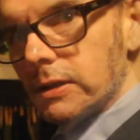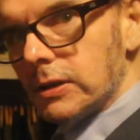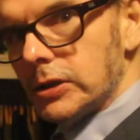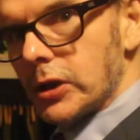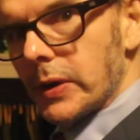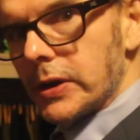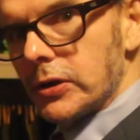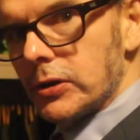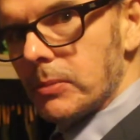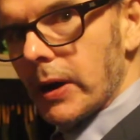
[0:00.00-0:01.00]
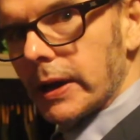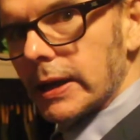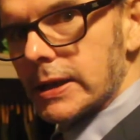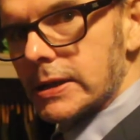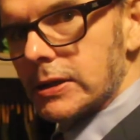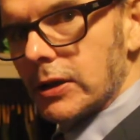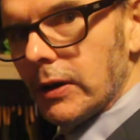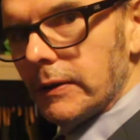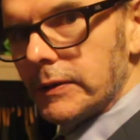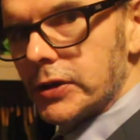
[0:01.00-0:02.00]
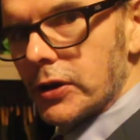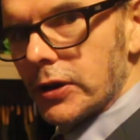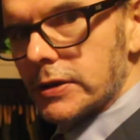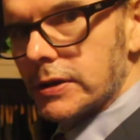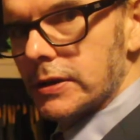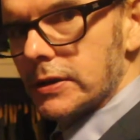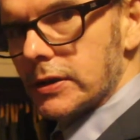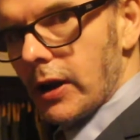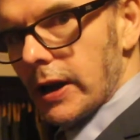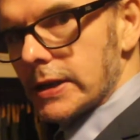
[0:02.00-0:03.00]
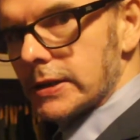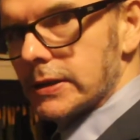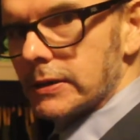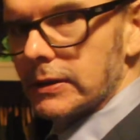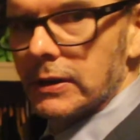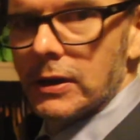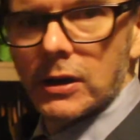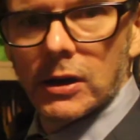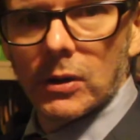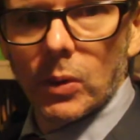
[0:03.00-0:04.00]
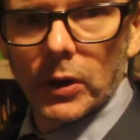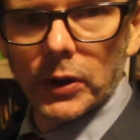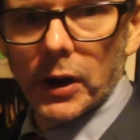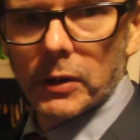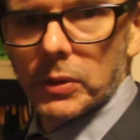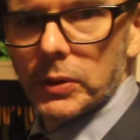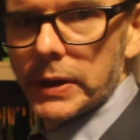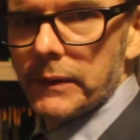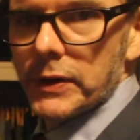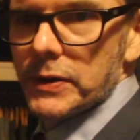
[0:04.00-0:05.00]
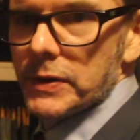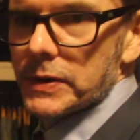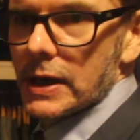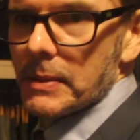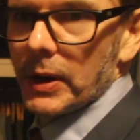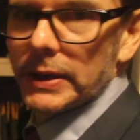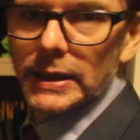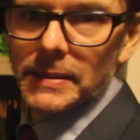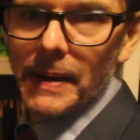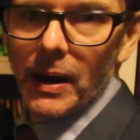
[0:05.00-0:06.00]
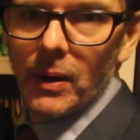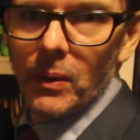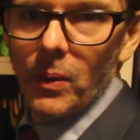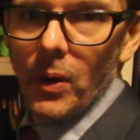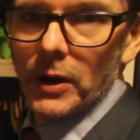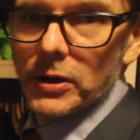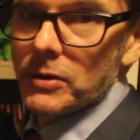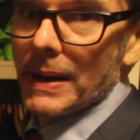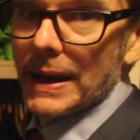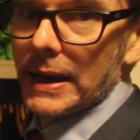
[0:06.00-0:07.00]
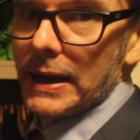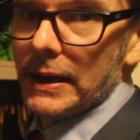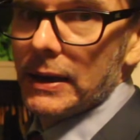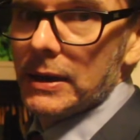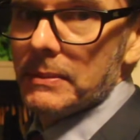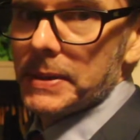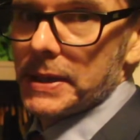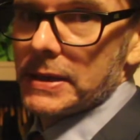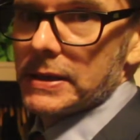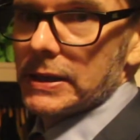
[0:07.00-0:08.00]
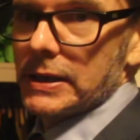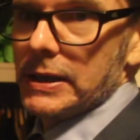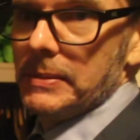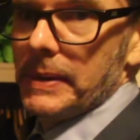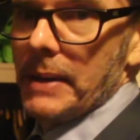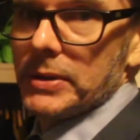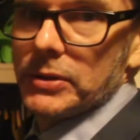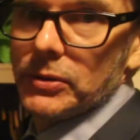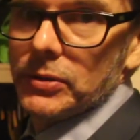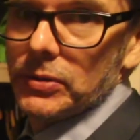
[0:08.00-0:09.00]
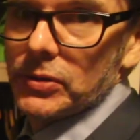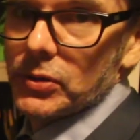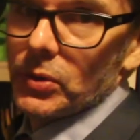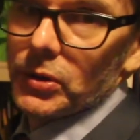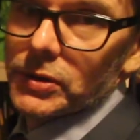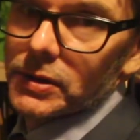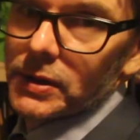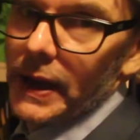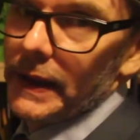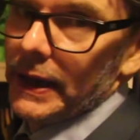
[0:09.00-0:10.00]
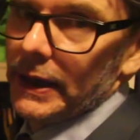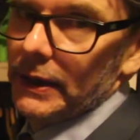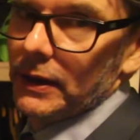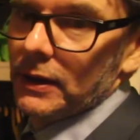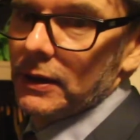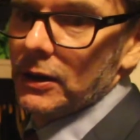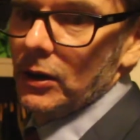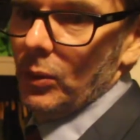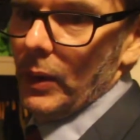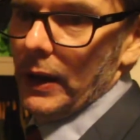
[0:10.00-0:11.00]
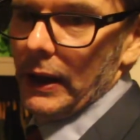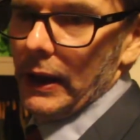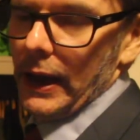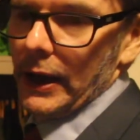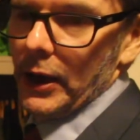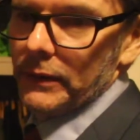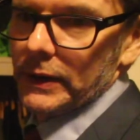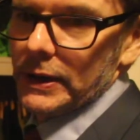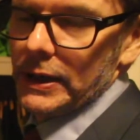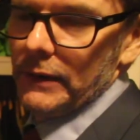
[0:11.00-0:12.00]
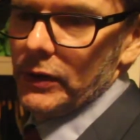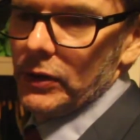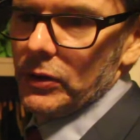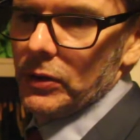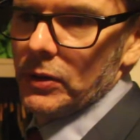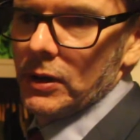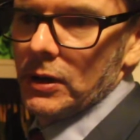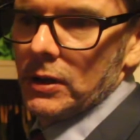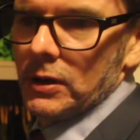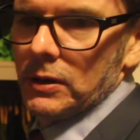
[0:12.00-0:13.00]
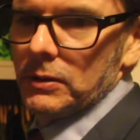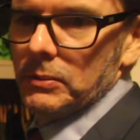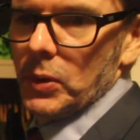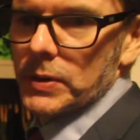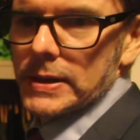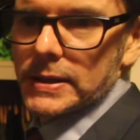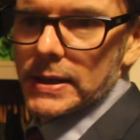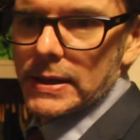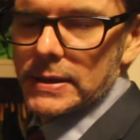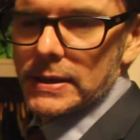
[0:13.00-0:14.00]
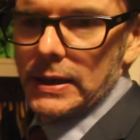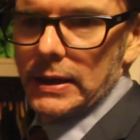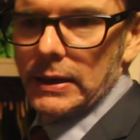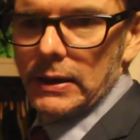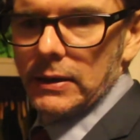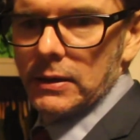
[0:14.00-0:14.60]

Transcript: showing you my collection of shirts and ties and whatnot will give you some ideas about what you may potentially be able to source and then wear, and hopefully give you more success in